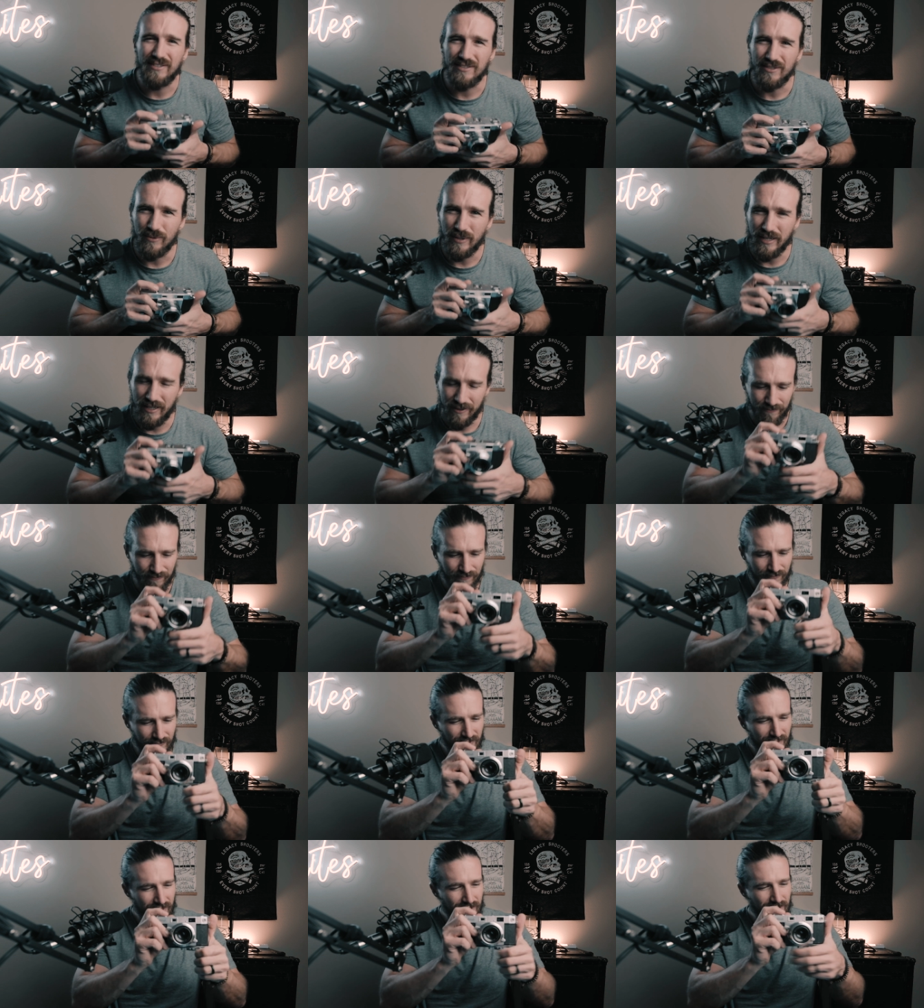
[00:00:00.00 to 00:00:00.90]
in the way.
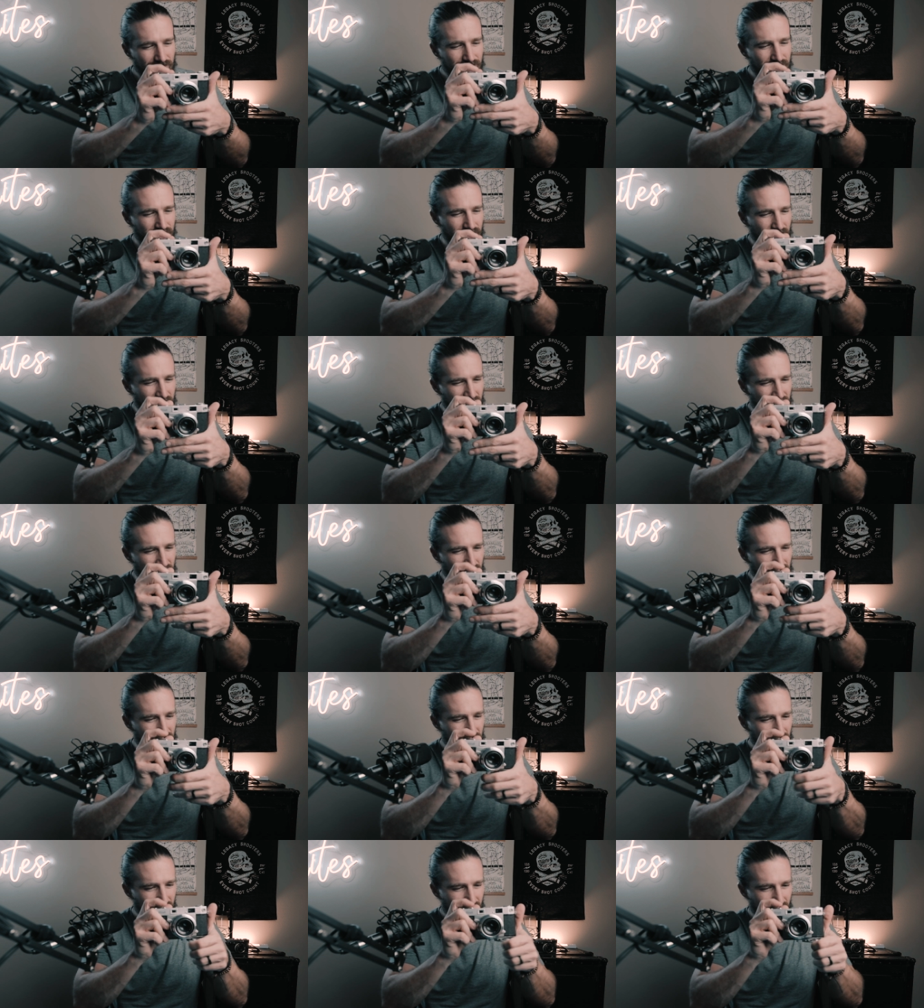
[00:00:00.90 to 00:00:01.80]
So
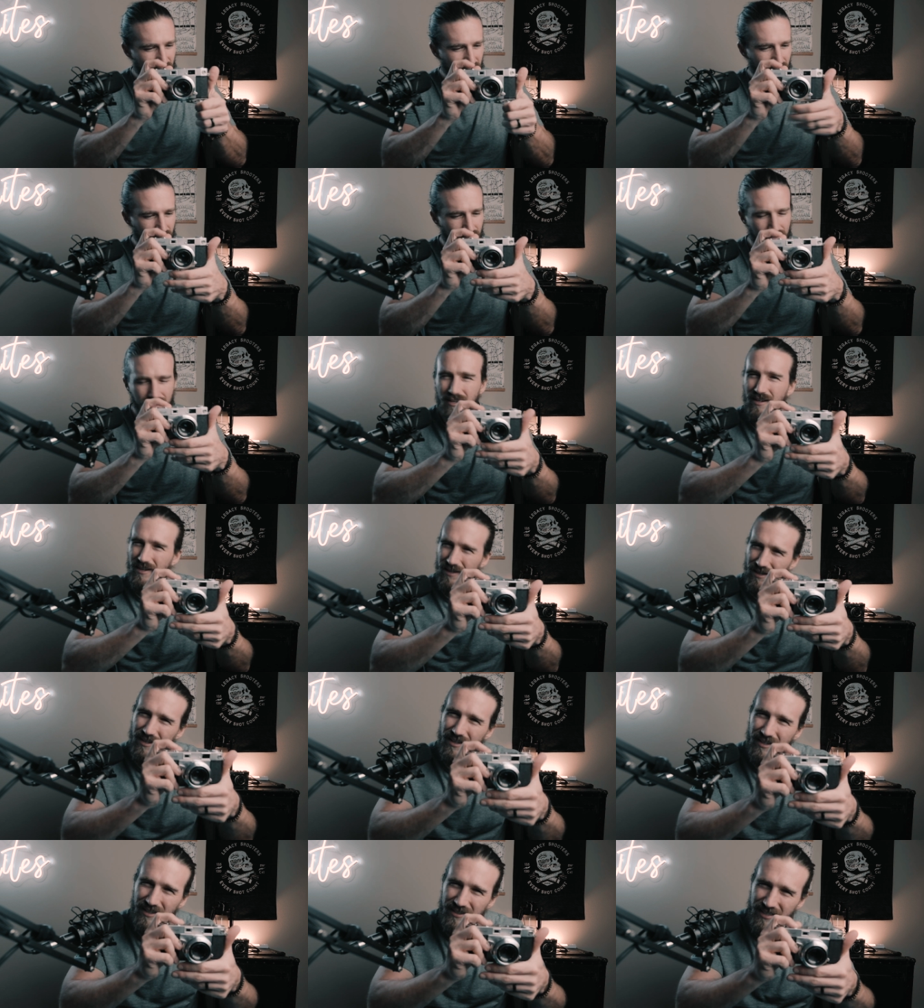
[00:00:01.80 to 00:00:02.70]
this
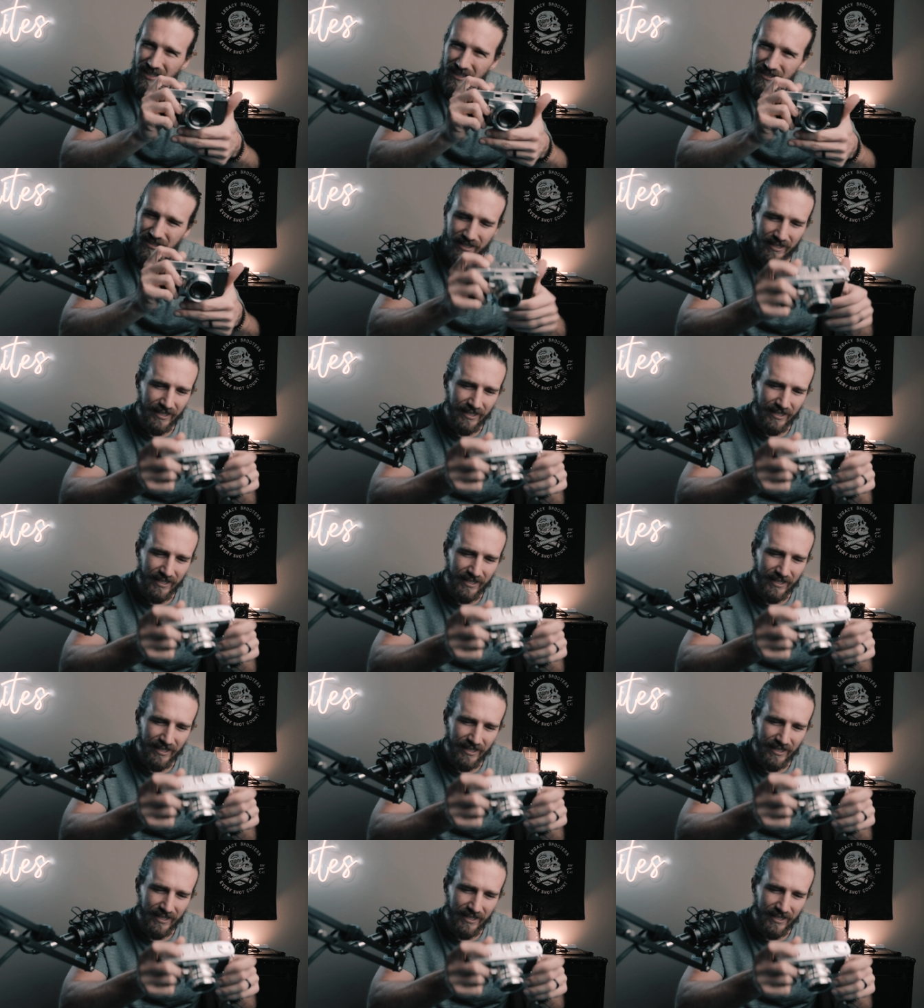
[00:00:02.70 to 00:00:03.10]
is actually